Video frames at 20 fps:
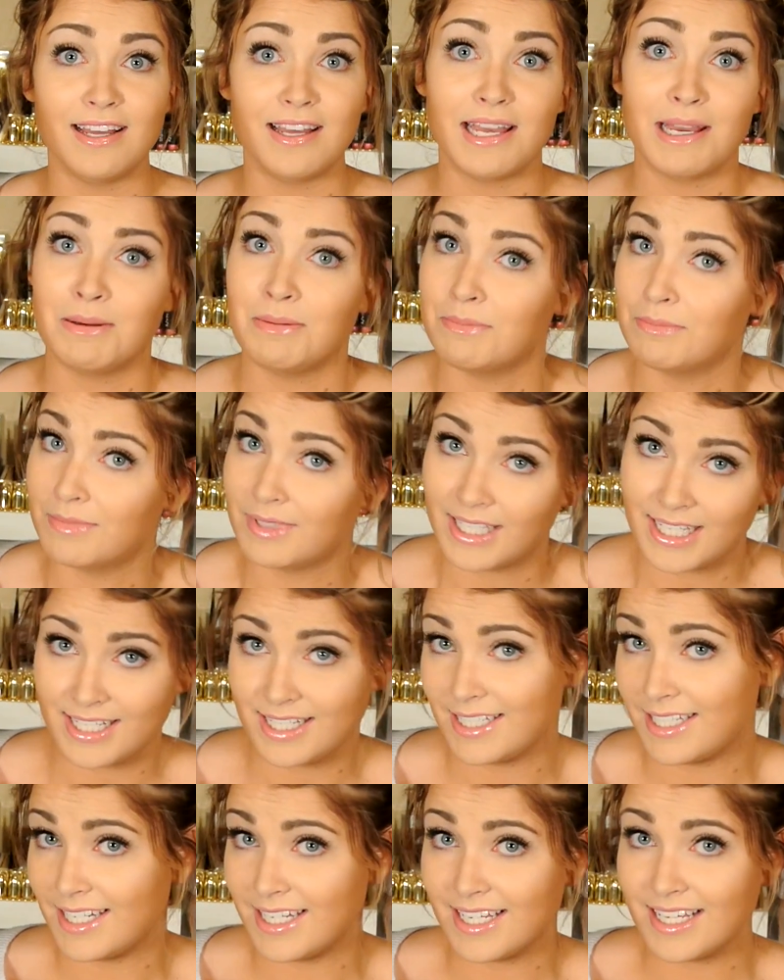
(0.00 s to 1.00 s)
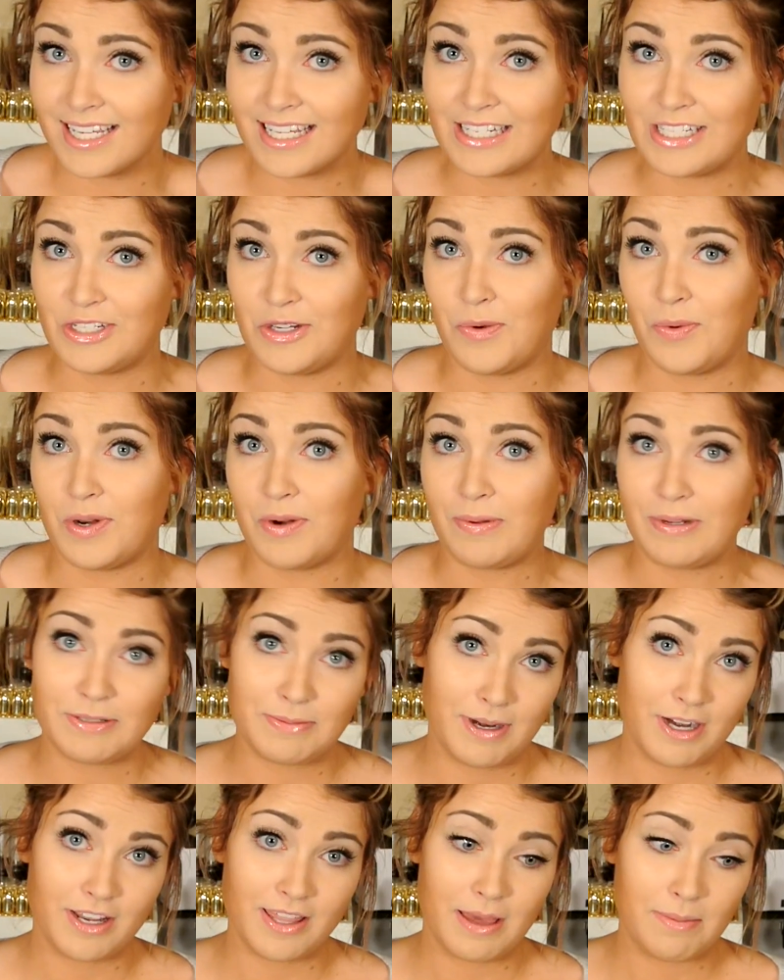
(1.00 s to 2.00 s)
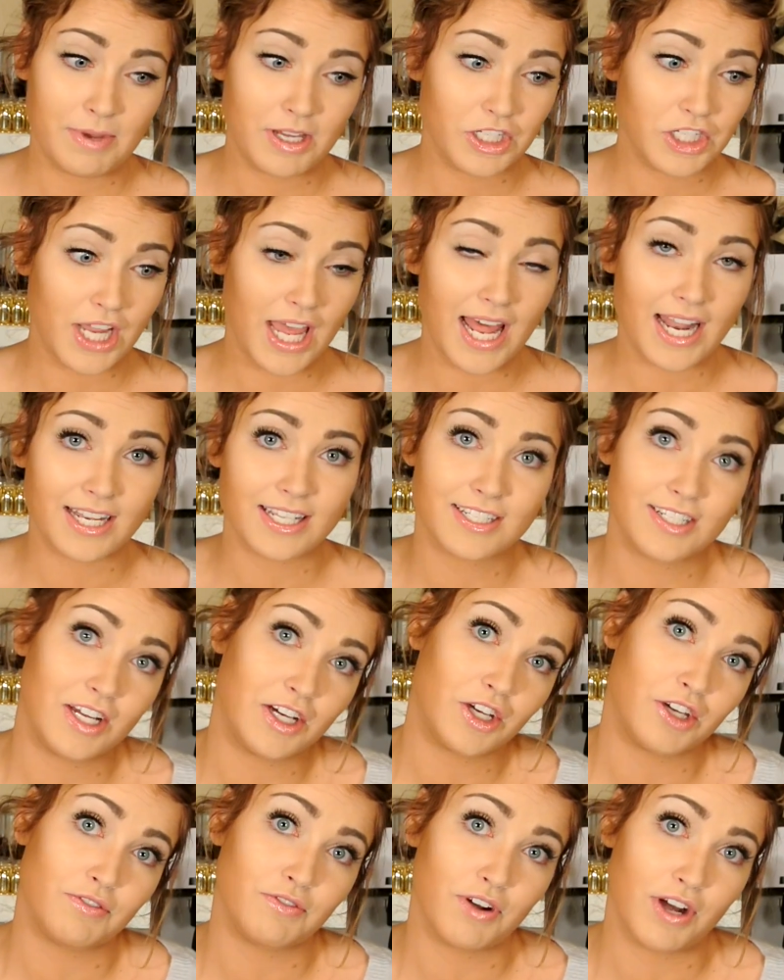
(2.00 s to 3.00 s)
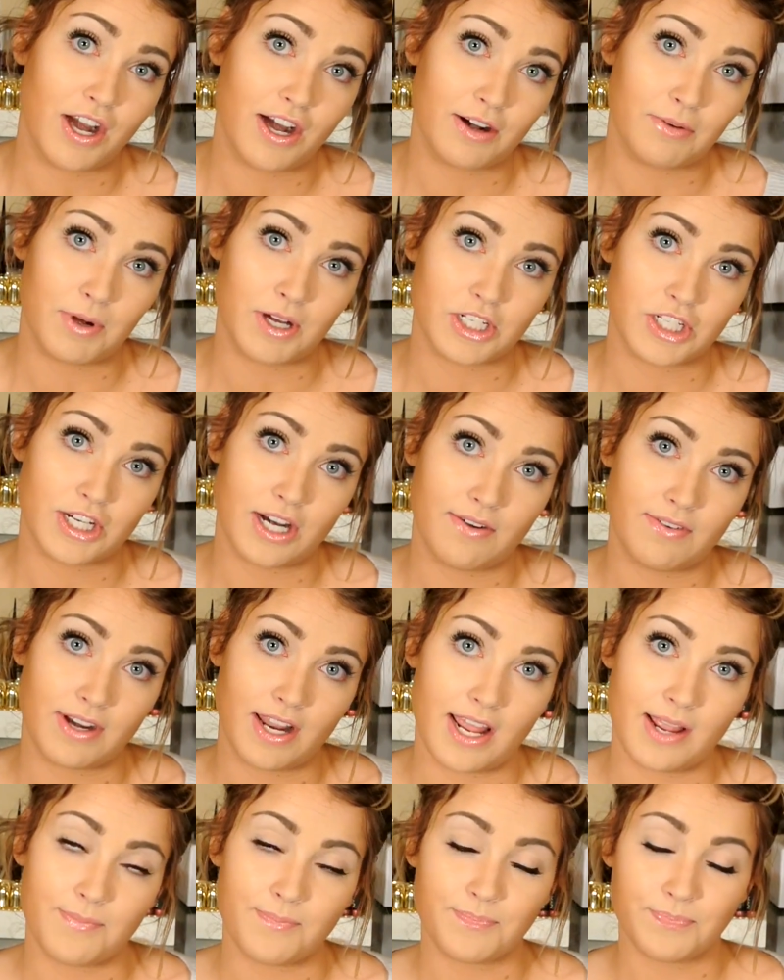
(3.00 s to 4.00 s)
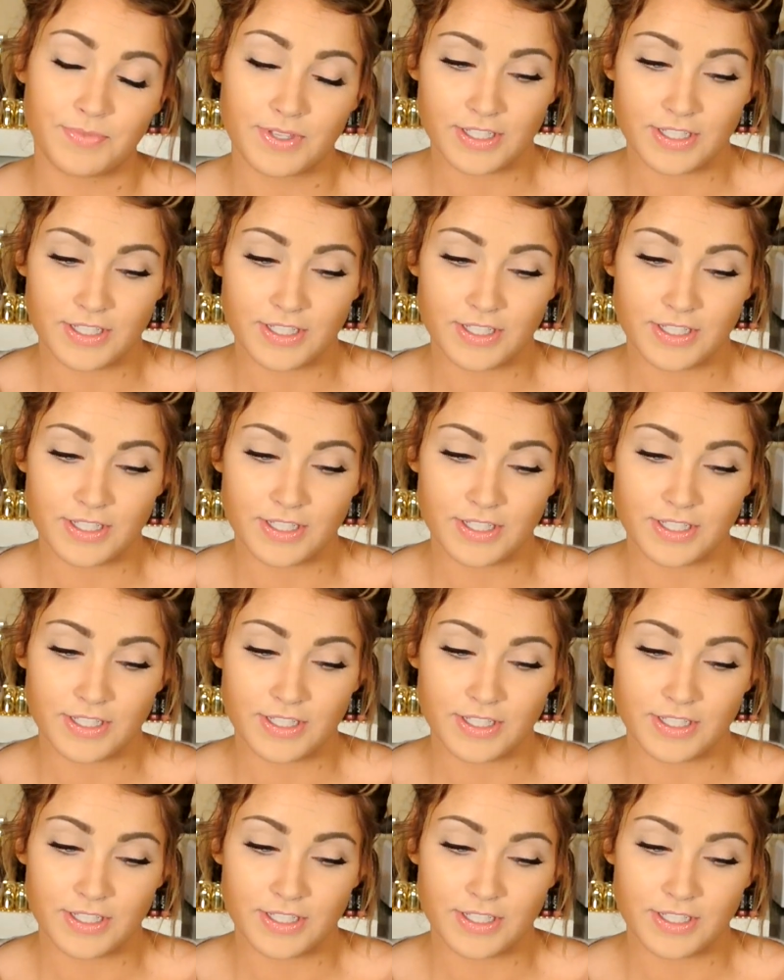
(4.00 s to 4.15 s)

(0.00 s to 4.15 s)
am lazy and don't want to wash my hair that much, and it's not good for your hair to wash it every day.